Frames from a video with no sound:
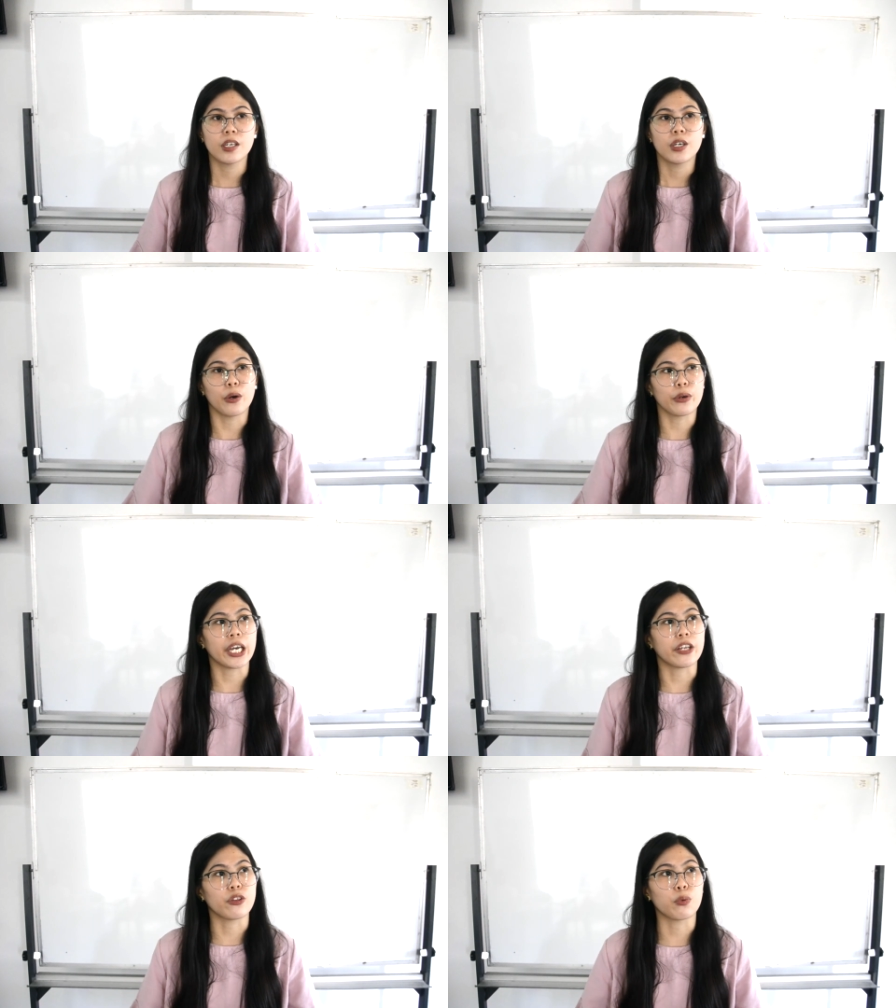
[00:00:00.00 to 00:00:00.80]

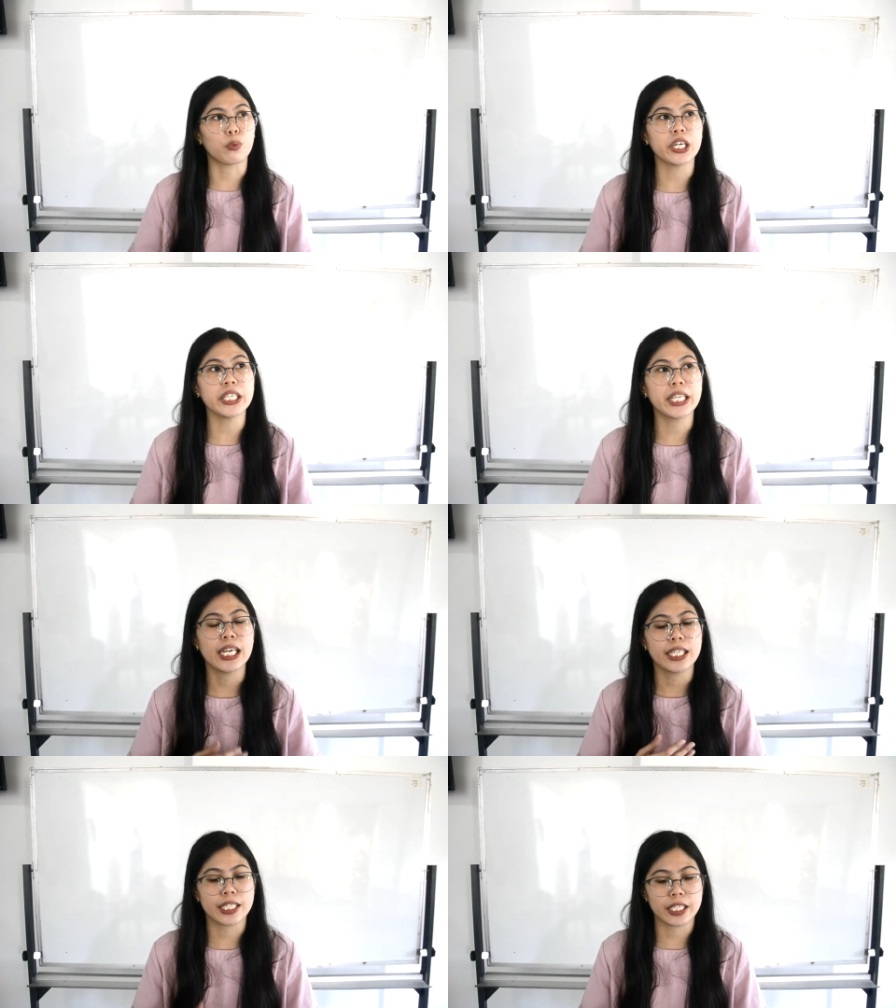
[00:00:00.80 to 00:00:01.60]
Okay, the word
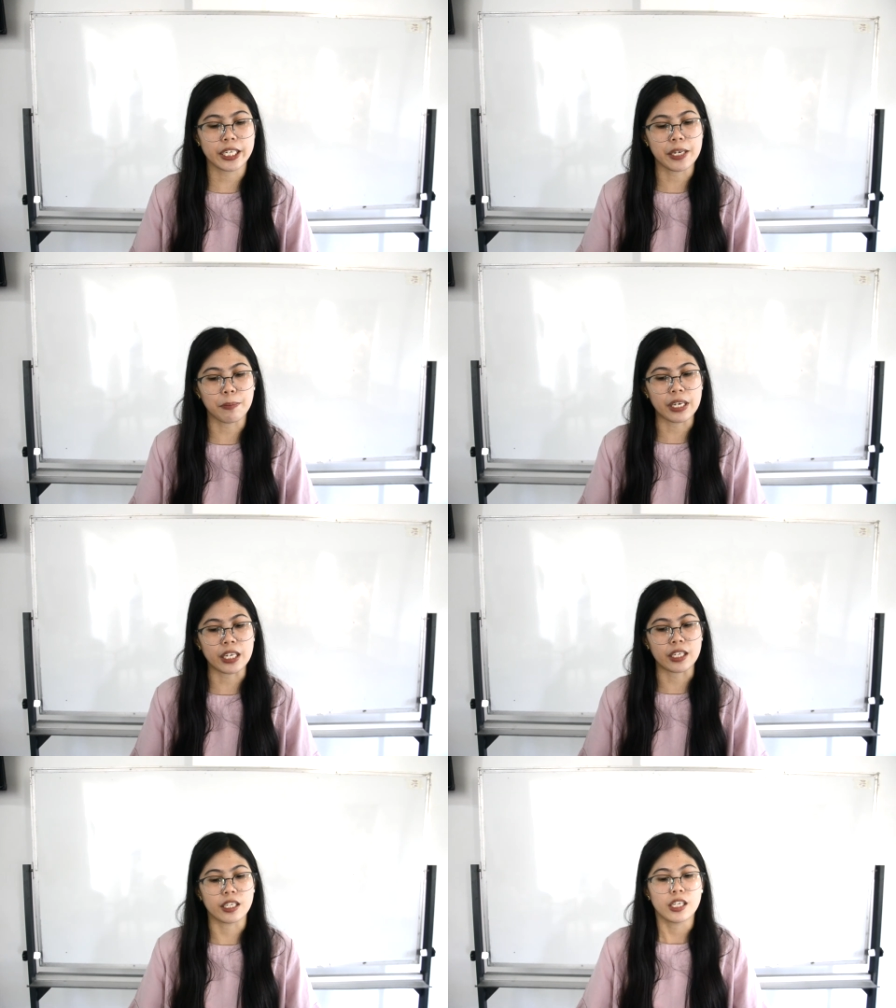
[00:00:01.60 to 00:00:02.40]

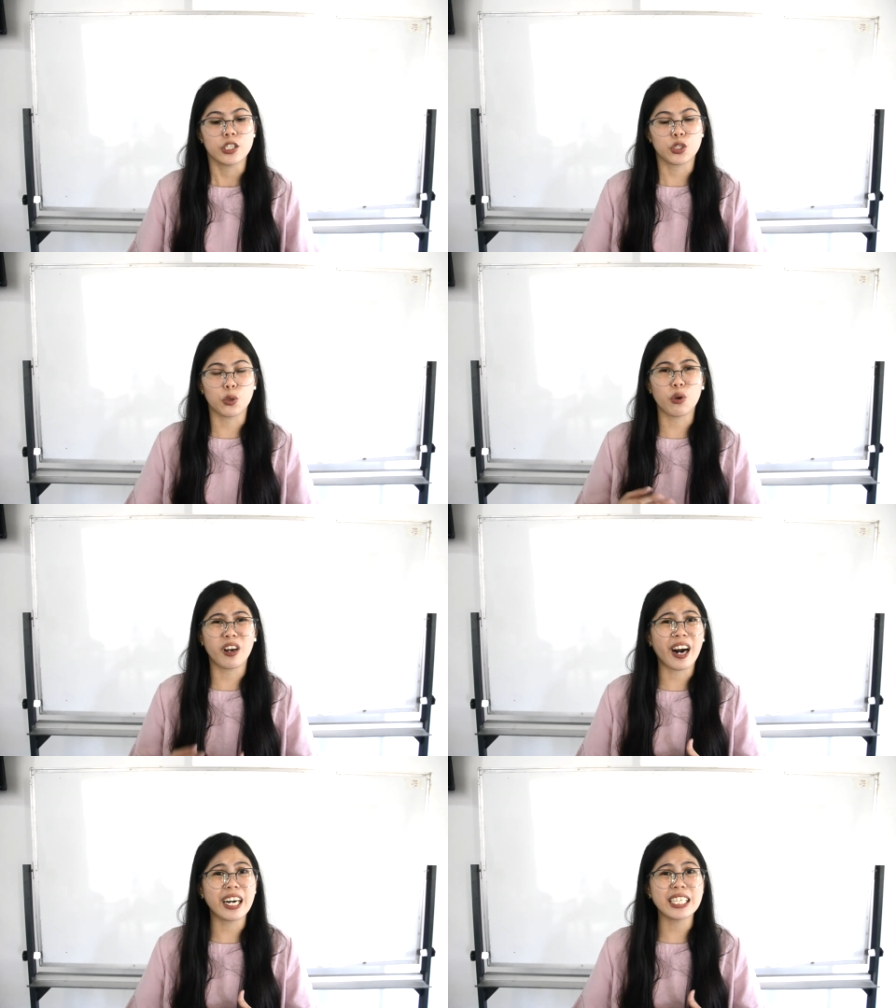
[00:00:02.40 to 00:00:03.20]
screaming. So
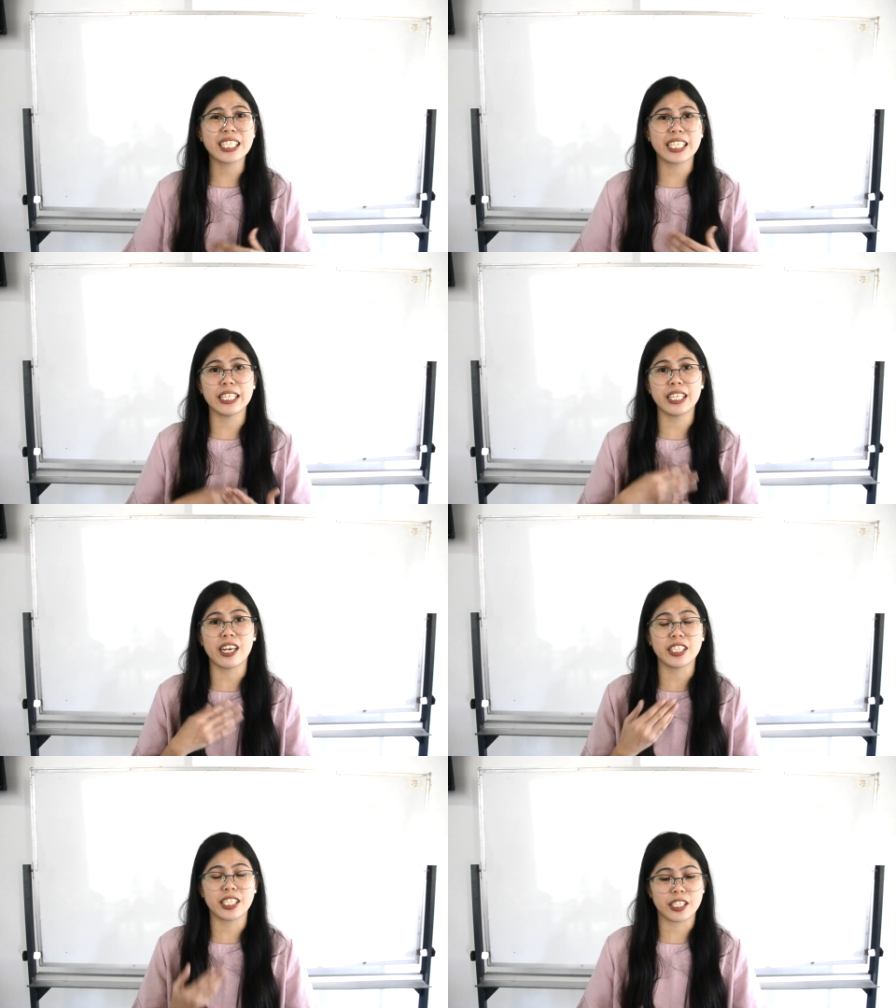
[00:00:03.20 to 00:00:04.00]
cars
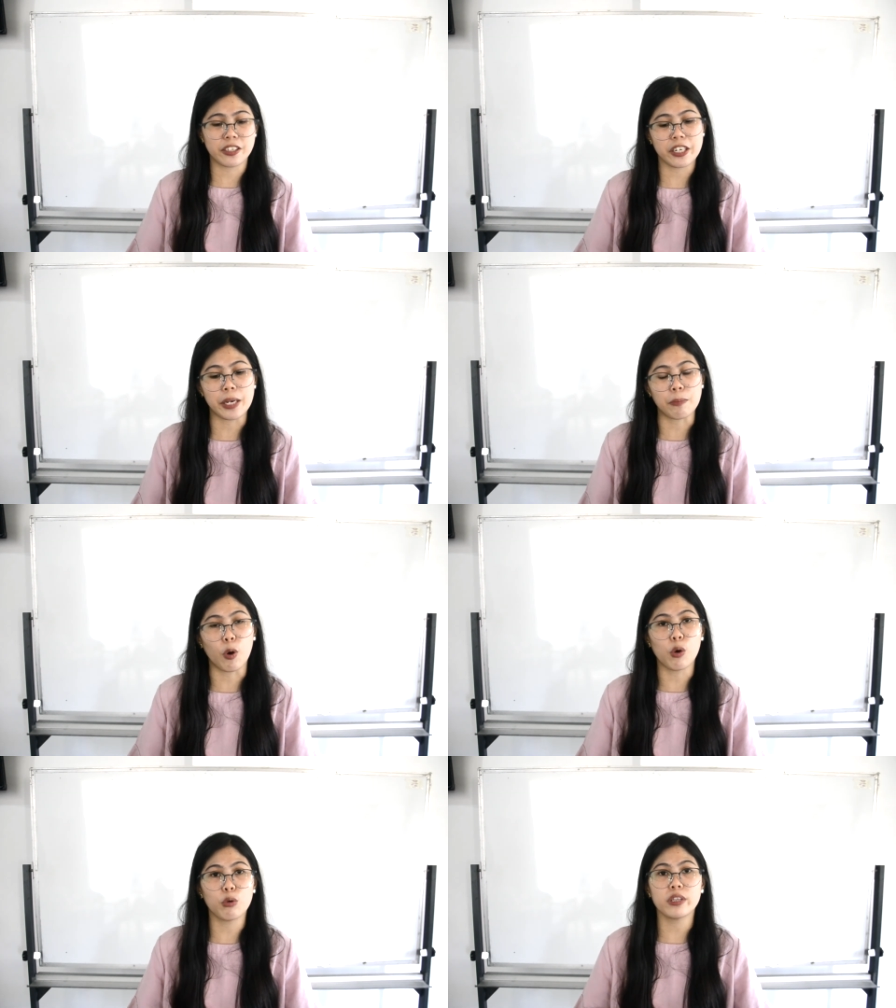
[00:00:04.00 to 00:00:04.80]
cannot scream,
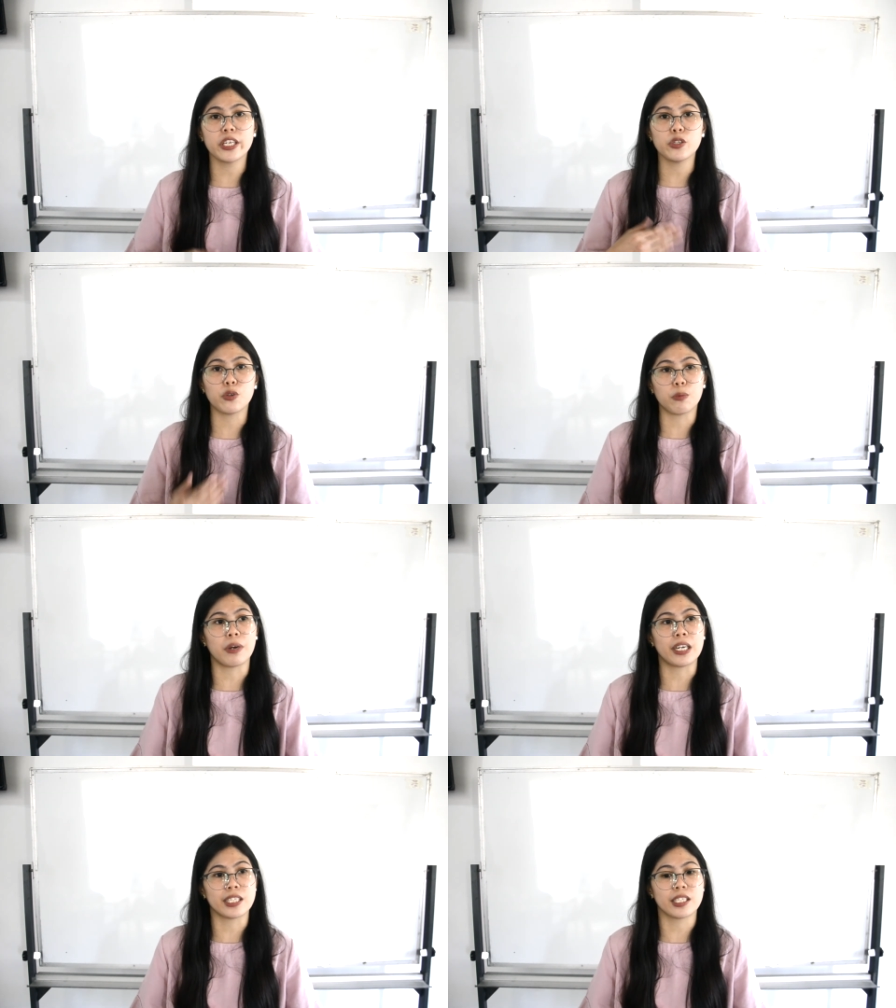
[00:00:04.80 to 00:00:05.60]
only
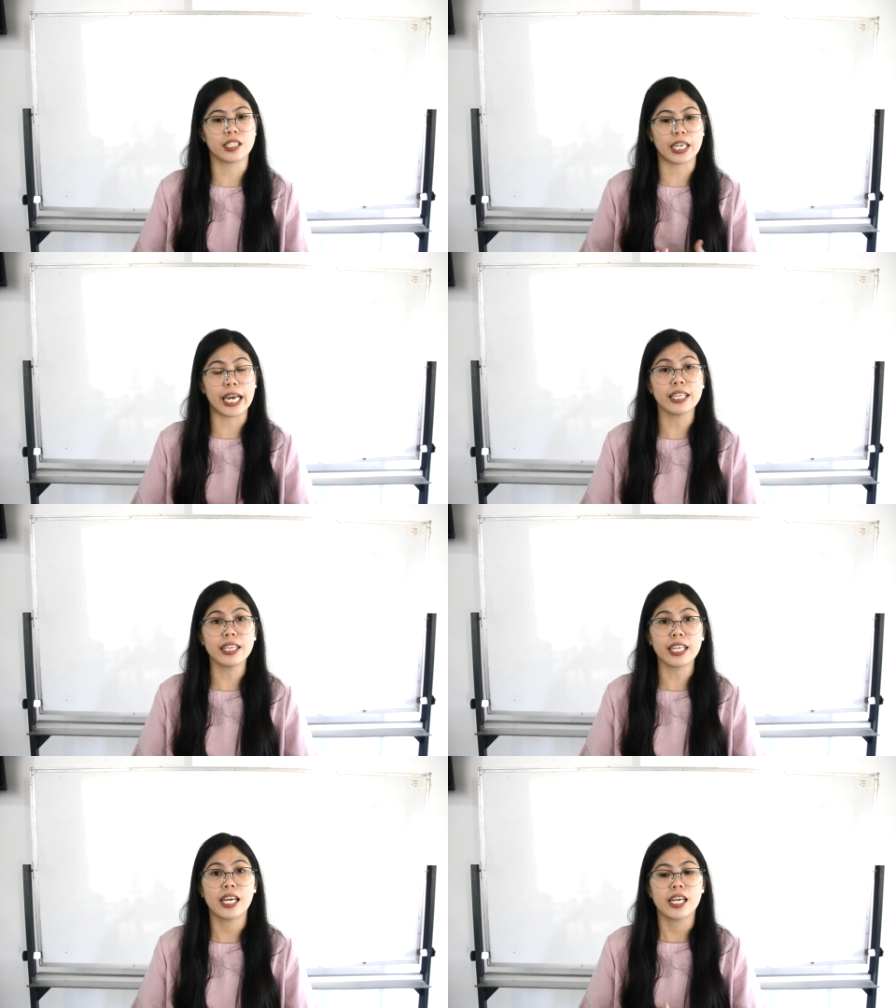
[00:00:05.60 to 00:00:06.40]
humans
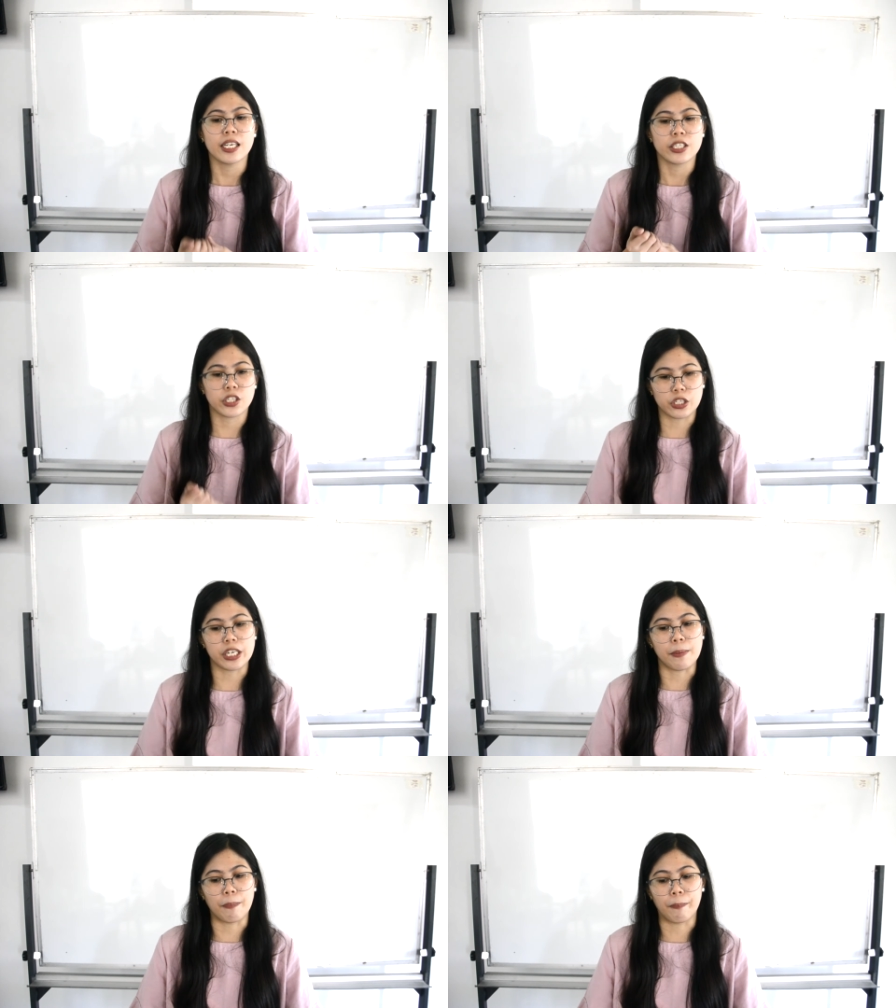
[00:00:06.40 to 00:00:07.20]
can
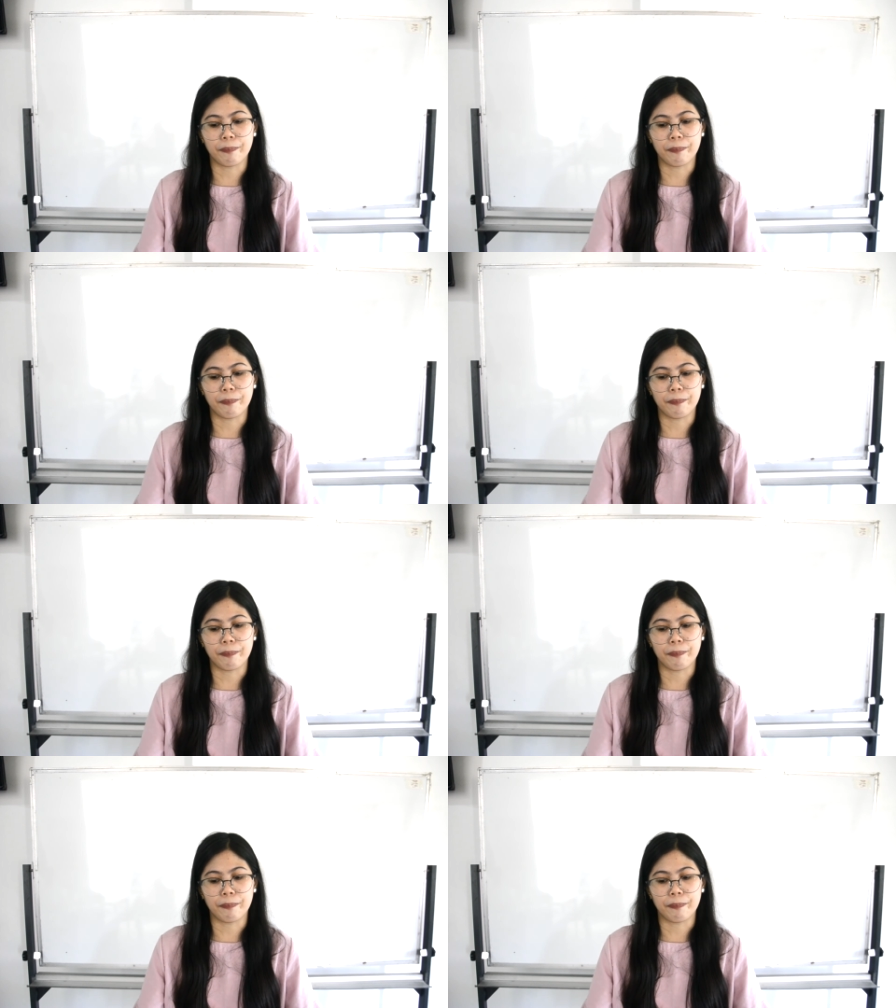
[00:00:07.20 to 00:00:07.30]
scream.